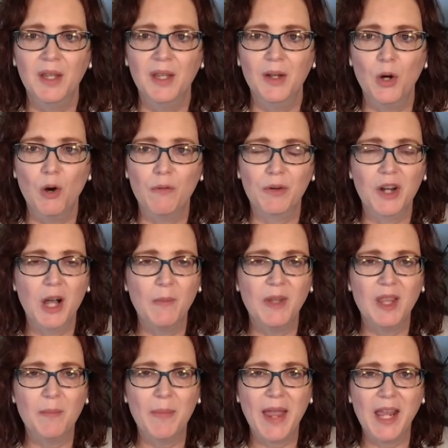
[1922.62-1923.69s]
Overcoming
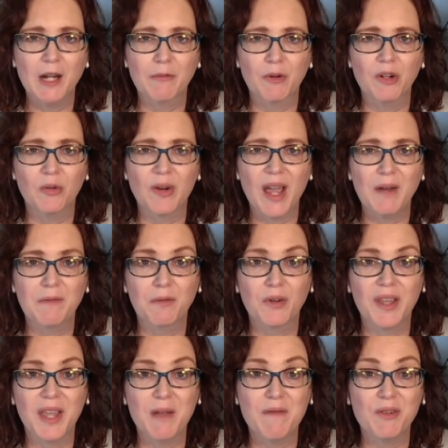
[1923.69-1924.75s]
the pain of regret,
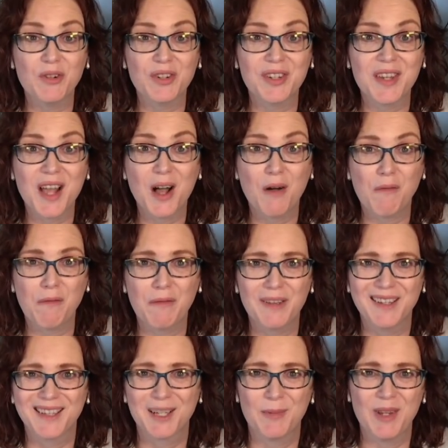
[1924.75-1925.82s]
forgive yourself.
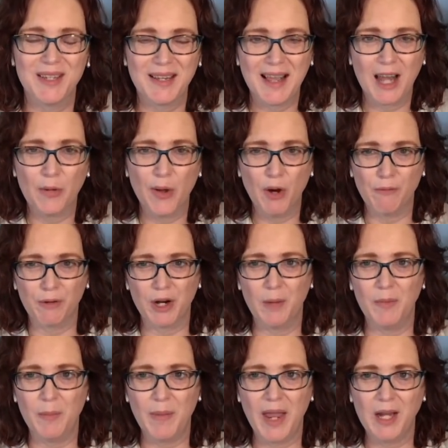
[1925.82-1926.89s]
Somebody said, how do I overcome
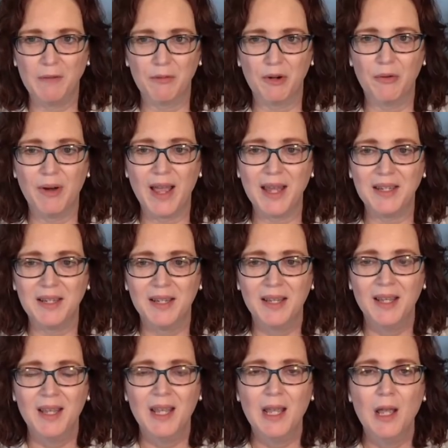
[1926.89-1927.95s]
the pain of regret?
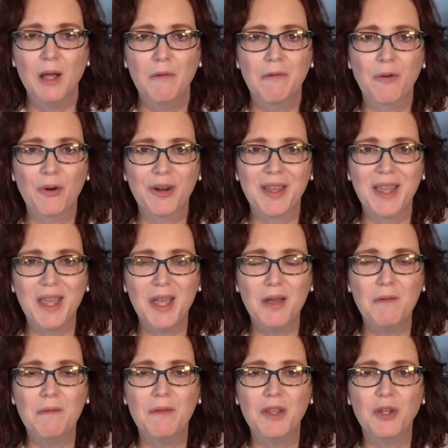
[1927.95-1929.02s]

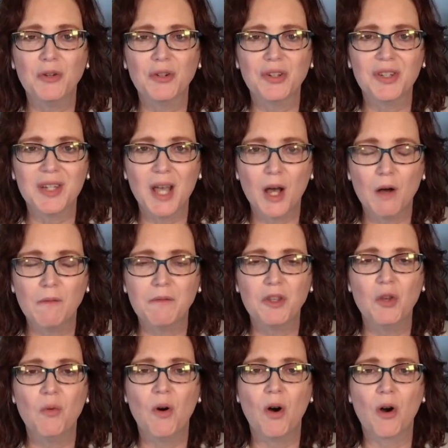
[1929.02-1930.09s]
Forgive yourself.
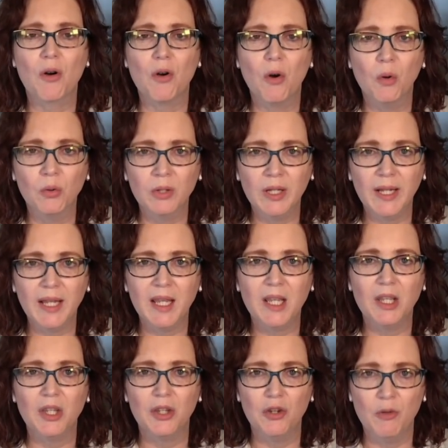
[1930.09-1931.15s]
You are only
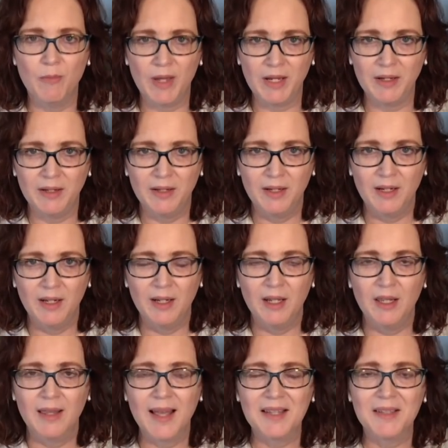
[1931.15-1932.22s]
human.
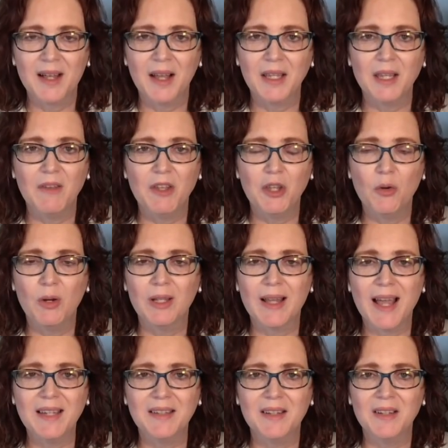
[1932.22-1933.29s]
That's not giving you a
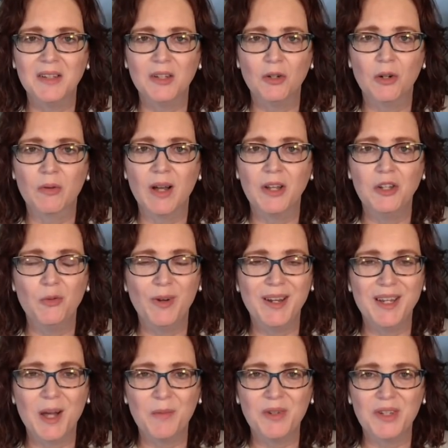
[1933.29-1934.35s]
license to go around doing
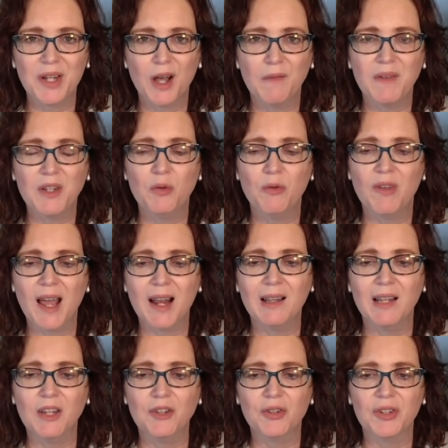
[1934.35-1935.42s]
dumb stuff. You got to
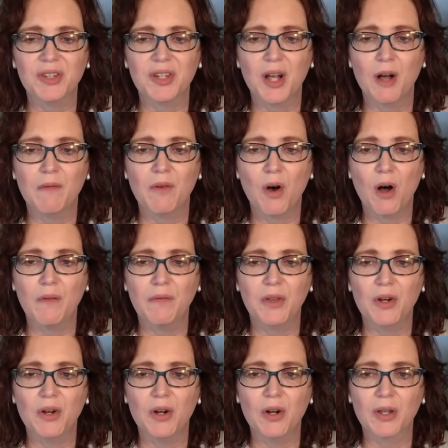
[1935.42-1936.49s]
let yourself off the
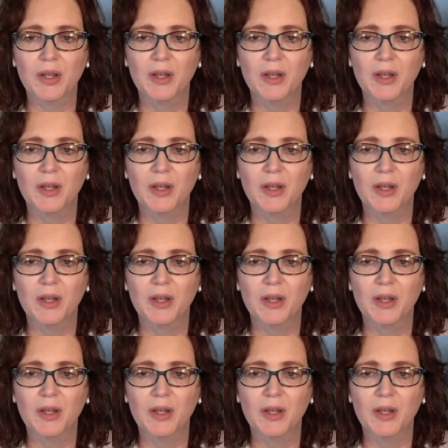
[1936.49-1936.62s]
hook.